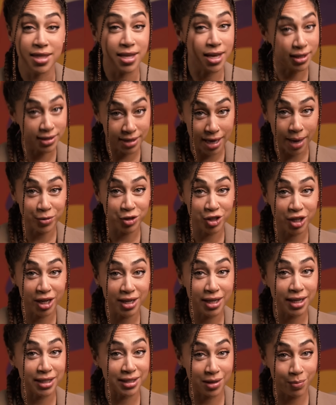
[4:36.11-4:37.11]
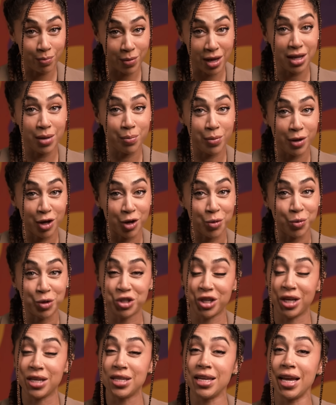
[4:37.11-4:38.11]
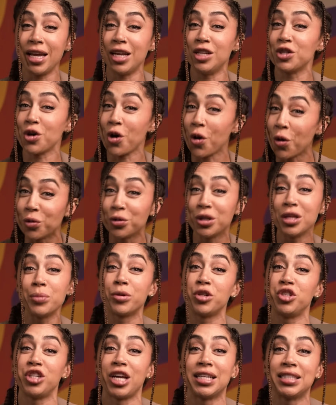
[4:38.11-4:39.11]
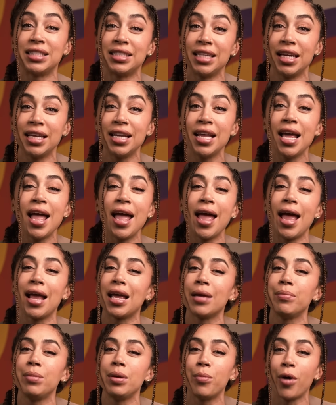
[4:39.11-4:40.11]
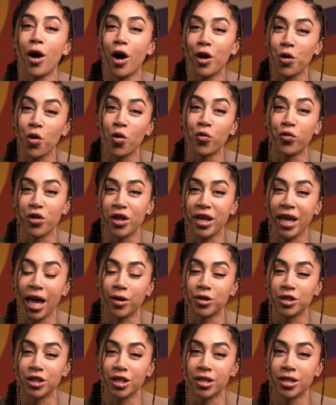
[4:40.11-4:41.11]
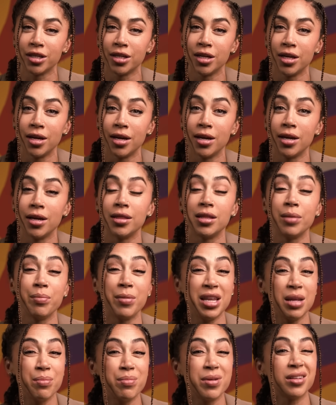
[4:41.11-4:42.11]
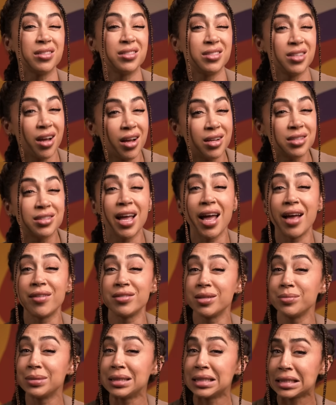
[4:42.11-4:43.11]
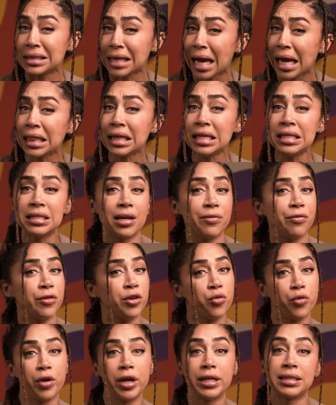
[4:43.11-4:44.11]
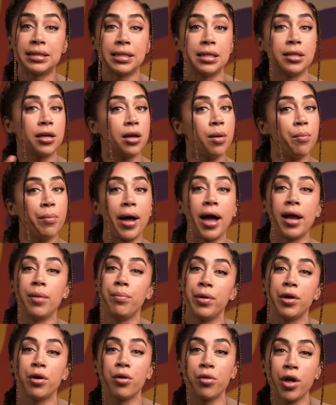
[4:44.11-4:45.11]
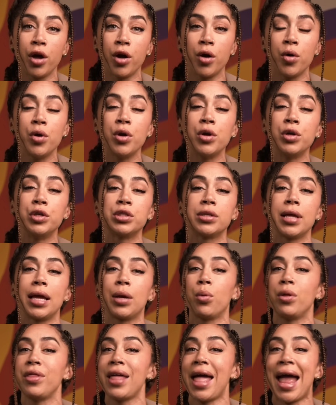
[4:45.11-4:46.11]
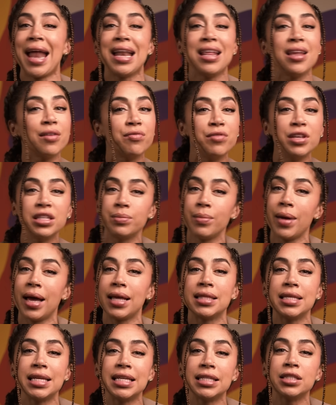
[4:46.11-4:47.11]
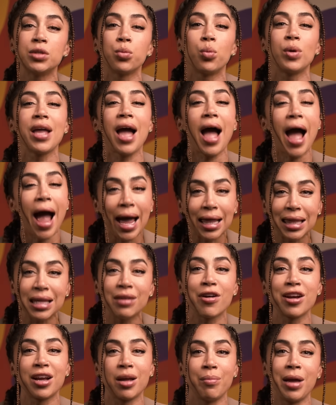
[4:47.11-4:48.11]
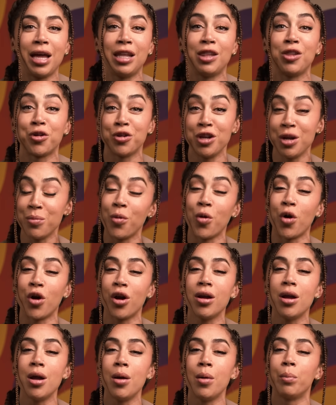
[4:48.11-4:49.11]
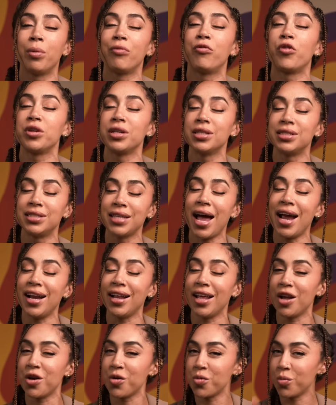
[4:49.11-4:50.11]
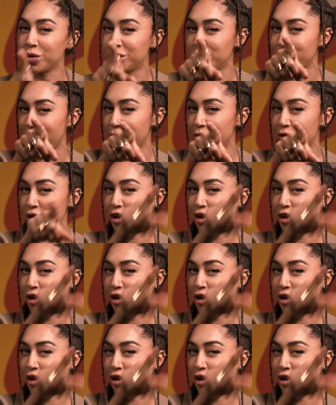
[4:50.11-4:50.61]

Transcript: The exception is the mini pill, which contains only progestin and can be bought over the counter. The mini pill does have some slightly different risks than the combined pill though, so like with any of these methods, we highly recommend learning more before deciding what's right